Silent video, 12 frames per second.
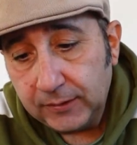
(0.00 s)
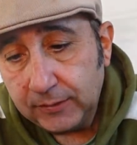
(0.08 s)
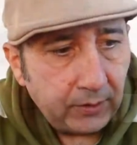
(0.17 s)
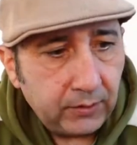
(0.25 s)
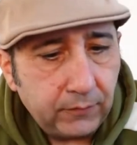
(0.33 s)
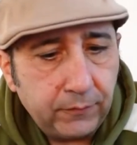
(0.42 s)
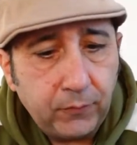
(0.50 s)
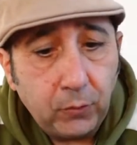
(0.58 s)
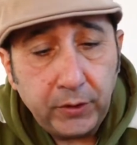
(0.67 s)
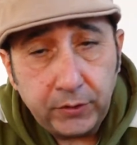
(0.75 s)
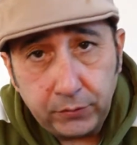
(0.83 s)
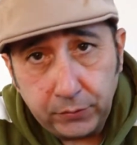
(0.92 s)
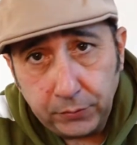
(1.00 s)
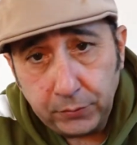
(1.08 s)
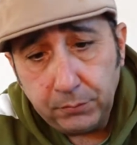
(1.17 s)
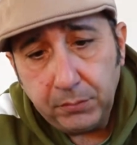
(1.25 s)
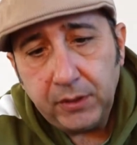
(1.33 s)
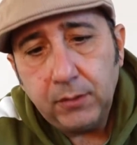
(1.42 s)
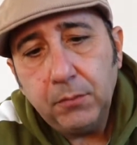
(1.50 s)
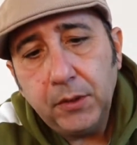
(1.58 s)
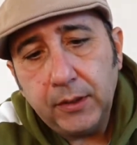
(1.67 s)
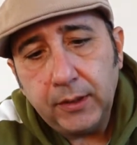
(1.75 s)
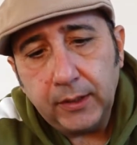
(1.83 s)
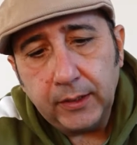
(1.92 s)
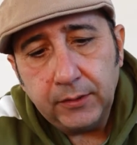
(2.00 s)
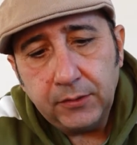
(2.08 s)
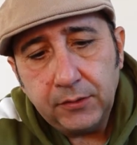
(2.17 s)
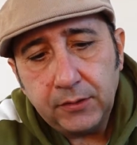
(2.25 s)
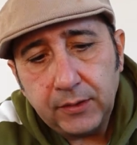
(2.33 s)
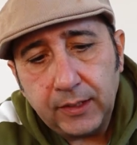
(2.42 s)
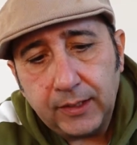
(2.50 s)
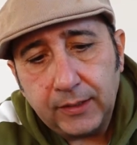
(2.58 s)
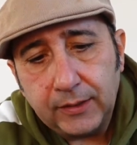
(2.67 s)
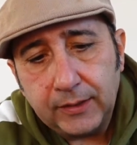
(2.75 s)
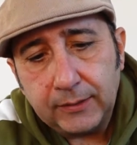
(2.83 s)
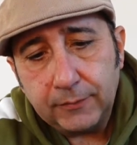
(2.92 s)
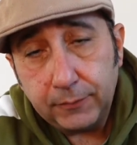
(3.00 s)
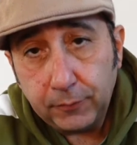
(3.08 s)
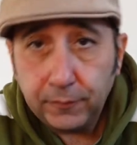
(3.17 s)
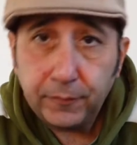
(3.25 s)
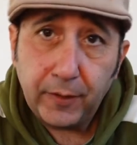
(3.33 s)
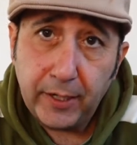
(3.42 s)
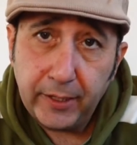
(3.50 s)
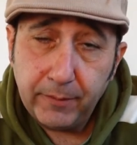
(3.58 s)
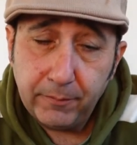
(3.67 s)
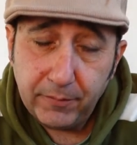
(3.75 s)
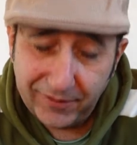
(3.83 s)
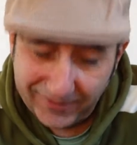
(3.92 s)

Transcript: It's a 42mm lens, full frame.